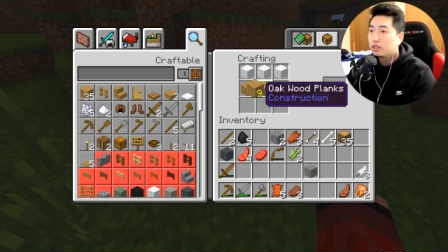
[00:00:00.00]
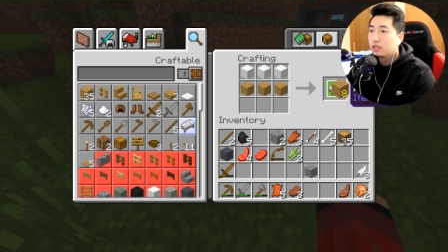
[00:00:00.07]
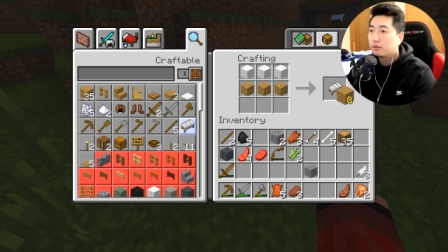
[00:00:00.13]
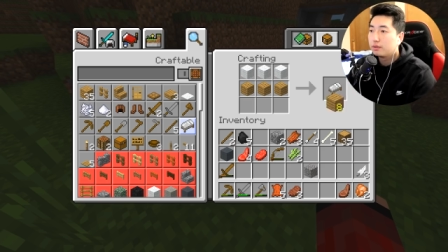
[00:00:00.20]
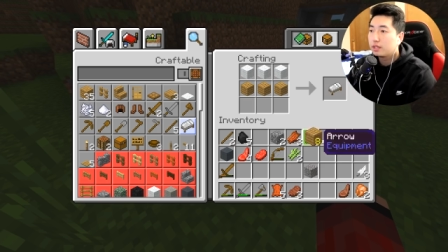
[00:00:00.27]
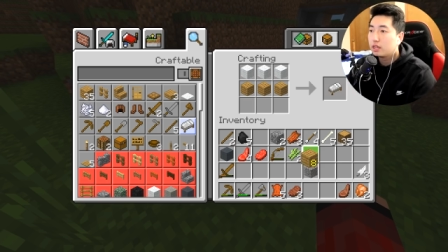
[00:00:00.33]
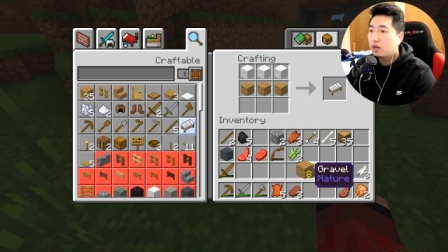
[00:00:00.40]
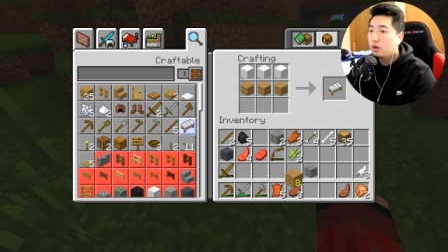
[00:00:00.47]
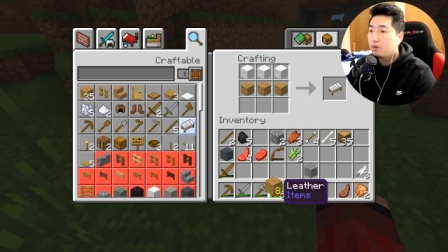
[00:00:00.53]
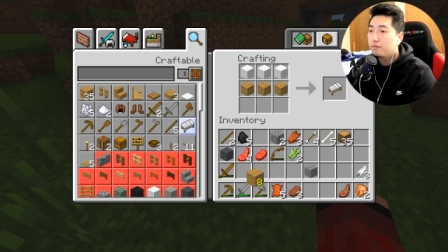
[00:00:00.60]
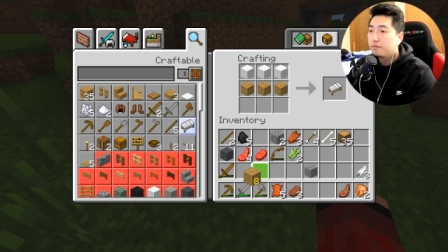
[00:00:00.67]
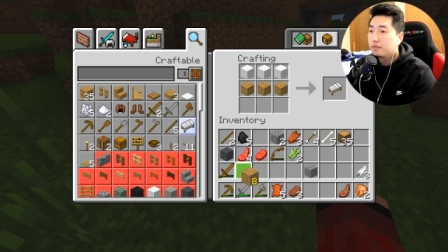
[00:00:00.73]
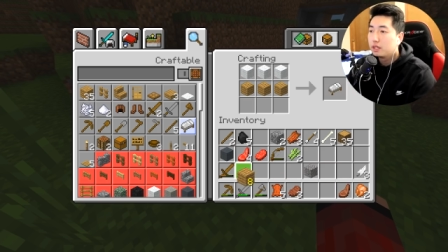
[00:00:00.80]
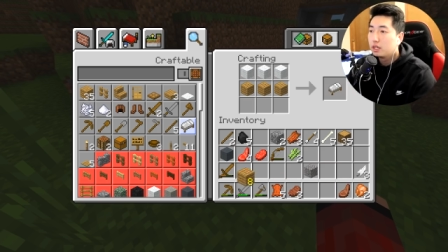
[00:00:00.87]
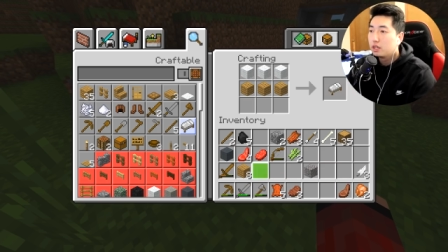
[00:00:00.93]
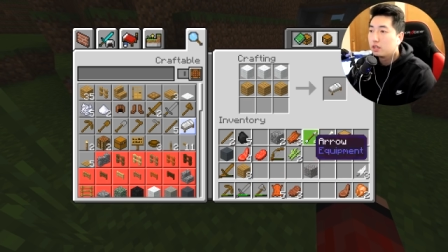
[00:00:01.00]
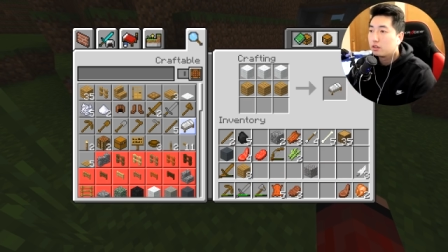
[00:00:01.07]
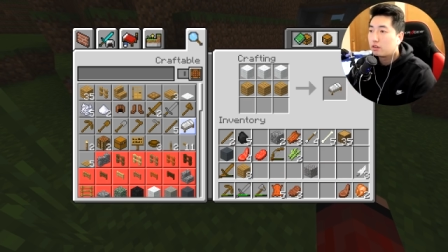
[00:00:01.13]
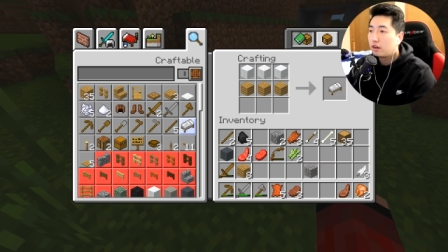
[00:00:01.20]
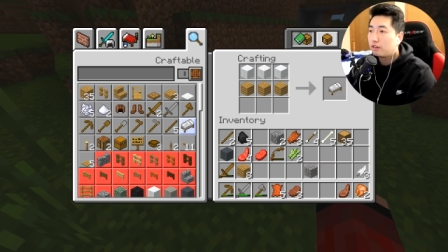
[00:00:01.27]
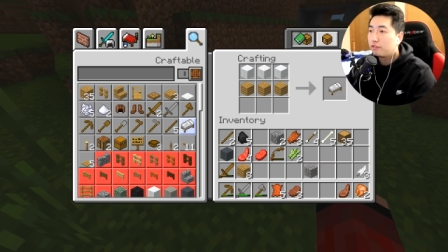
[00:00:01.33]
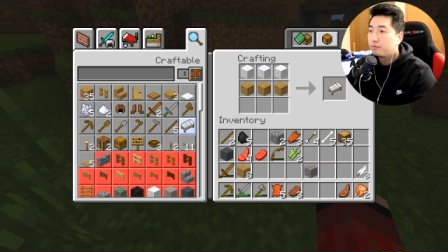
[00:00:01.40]
There we go.
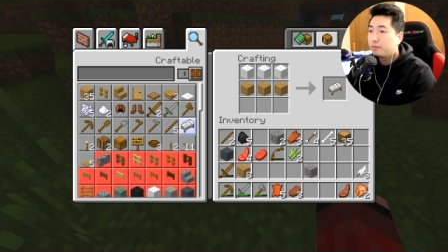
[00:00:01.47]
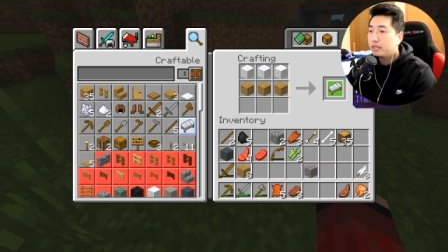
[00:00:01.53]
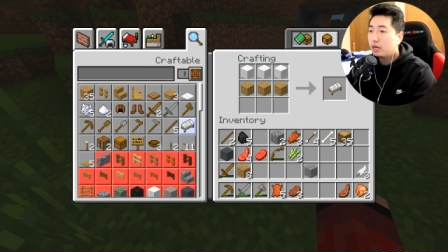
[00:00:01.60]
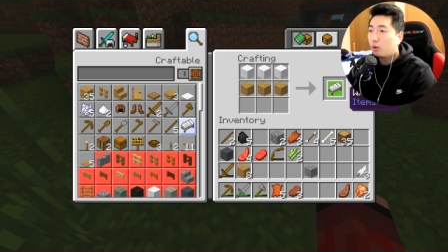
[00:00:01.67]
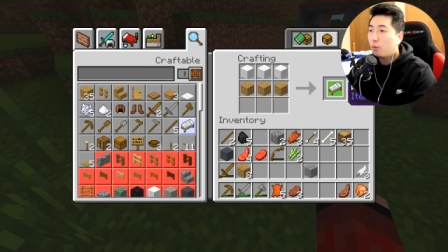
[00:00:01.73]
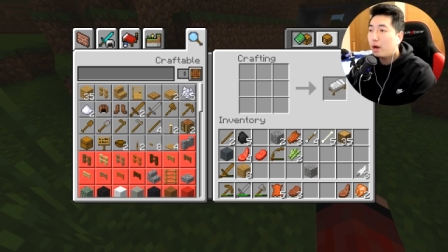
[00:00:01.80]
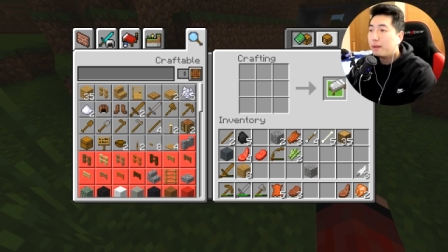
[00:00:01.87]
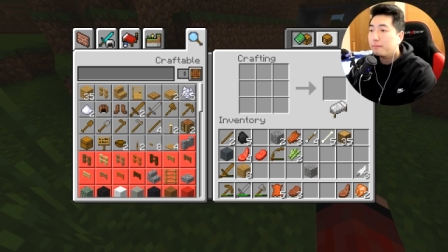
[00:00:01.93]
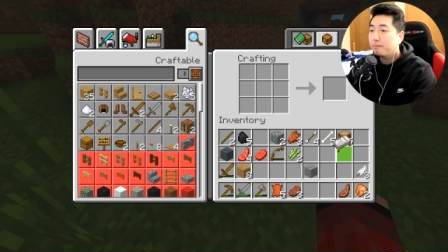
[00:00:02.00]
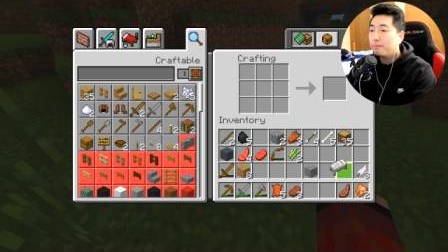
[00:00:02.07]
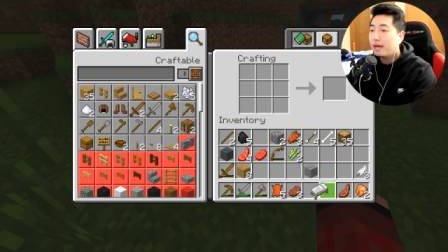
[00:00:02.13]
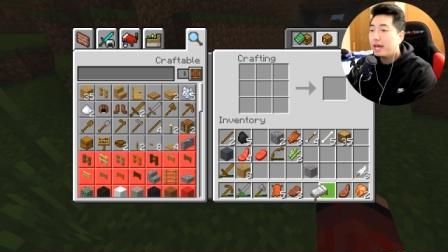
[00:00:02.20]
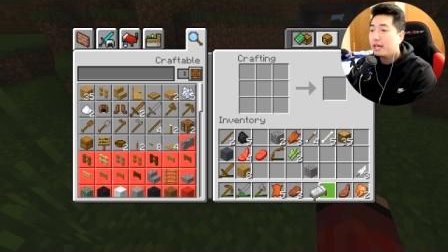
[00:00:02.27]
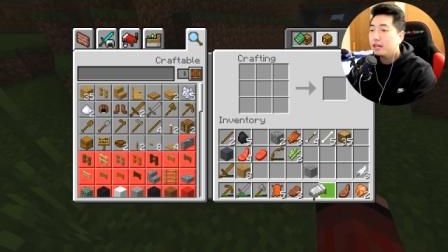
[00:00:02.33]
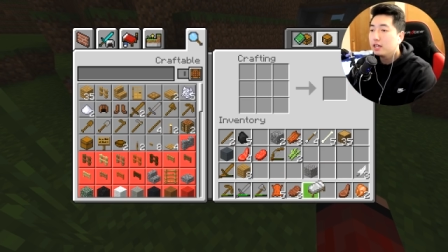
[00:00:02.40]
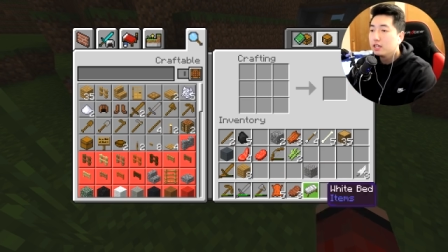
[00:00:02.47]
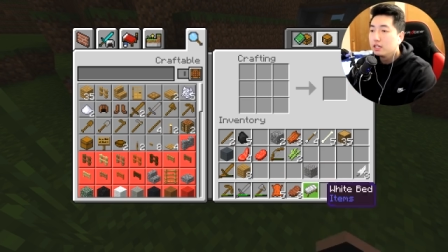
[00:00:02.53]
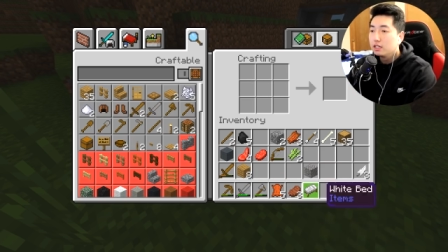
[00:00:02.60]
Craft me a white bed.